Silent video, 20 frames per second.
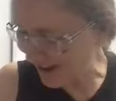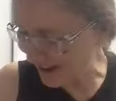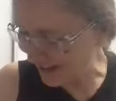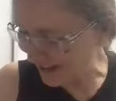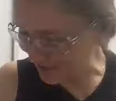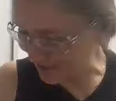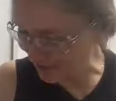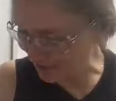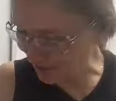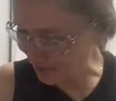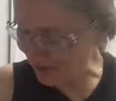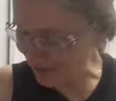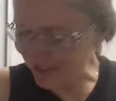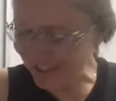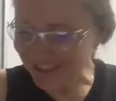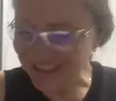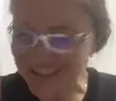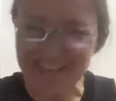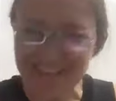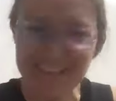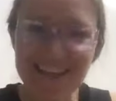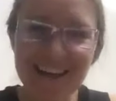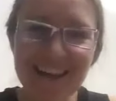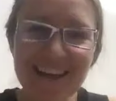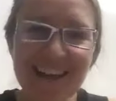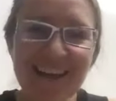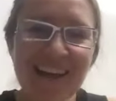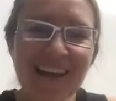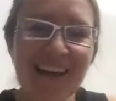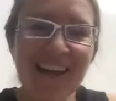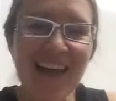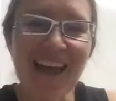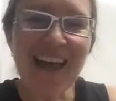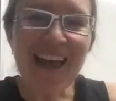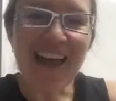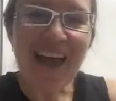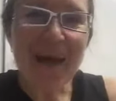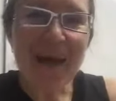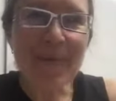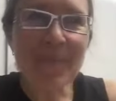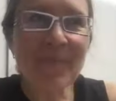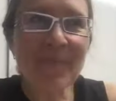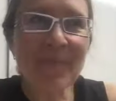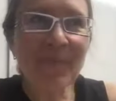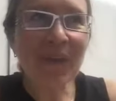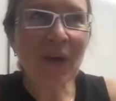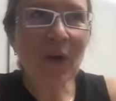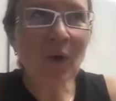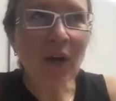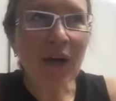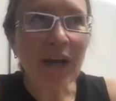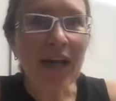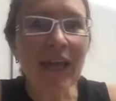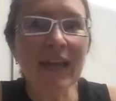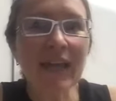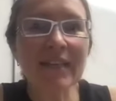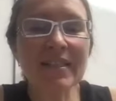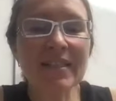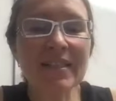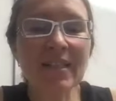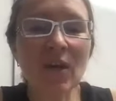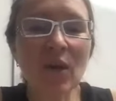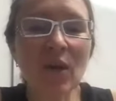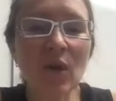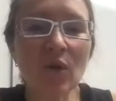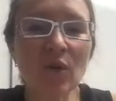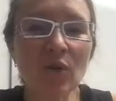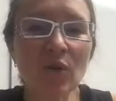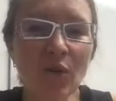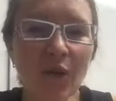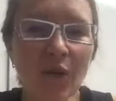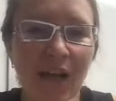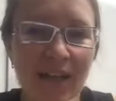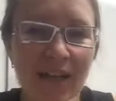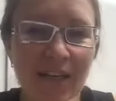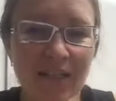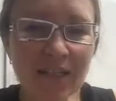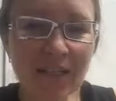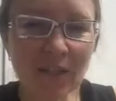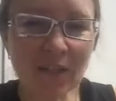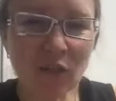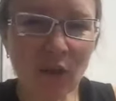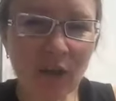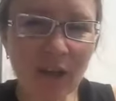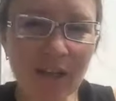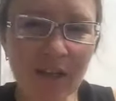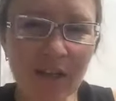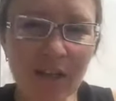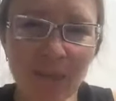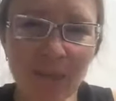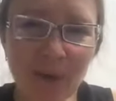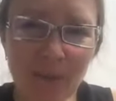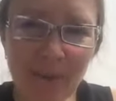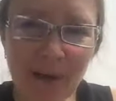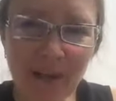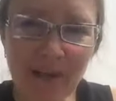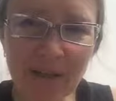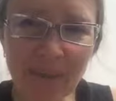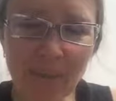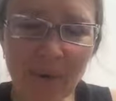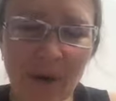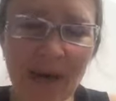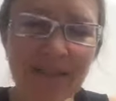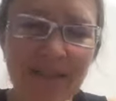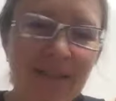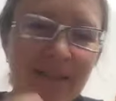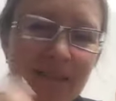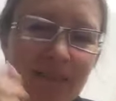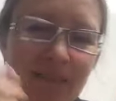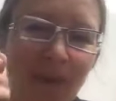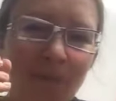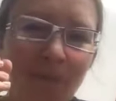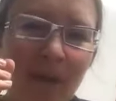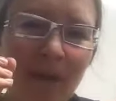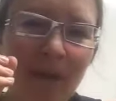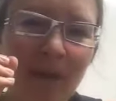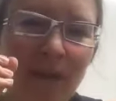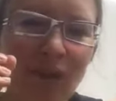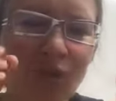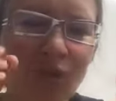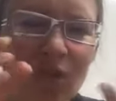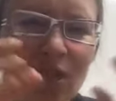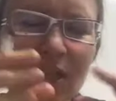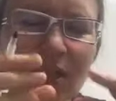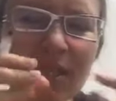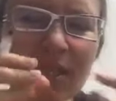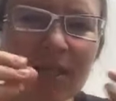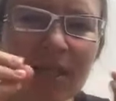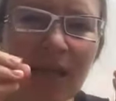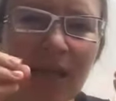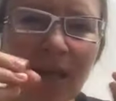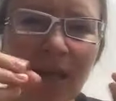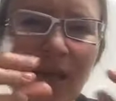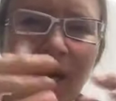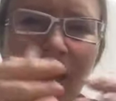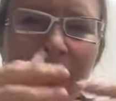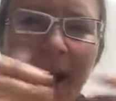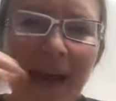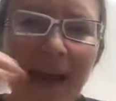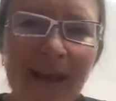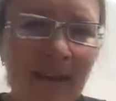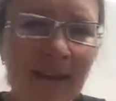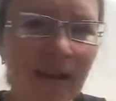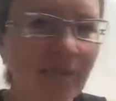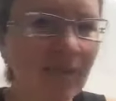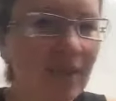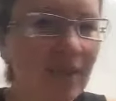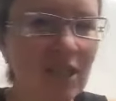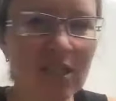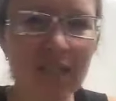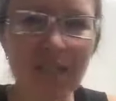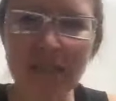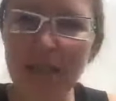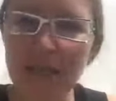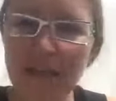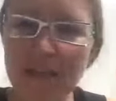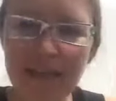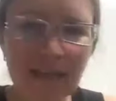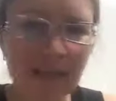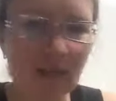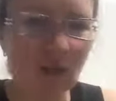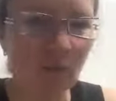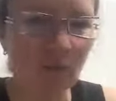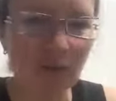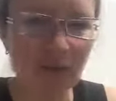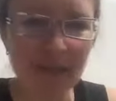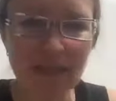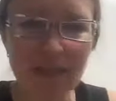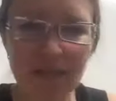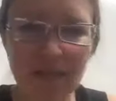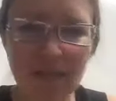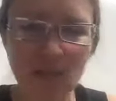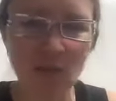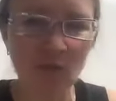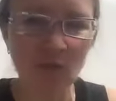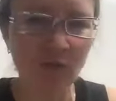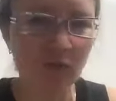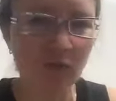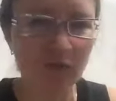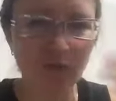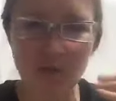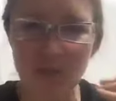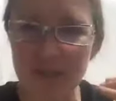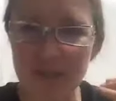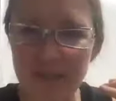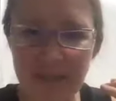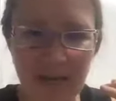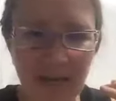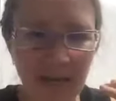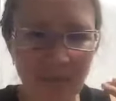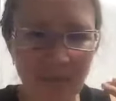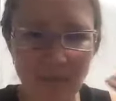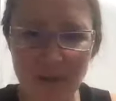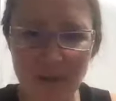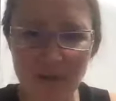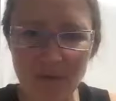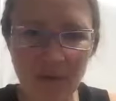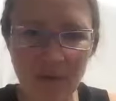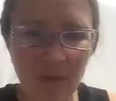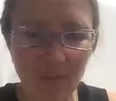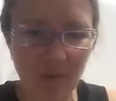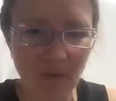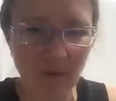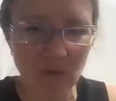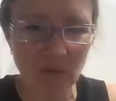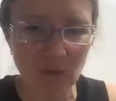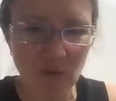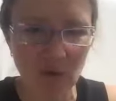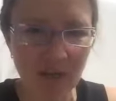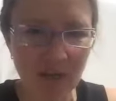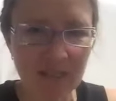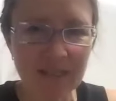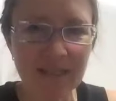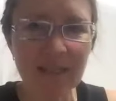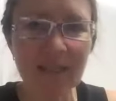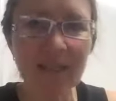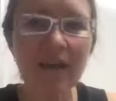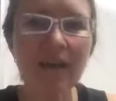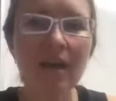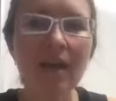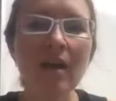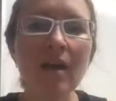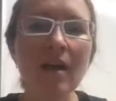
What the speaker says: are. So yes. And okay, so you kind of start talking a little bit about the process, maybe, you know, just like high level, just in case anyone is, you know, for the first time hearing about surrogacy,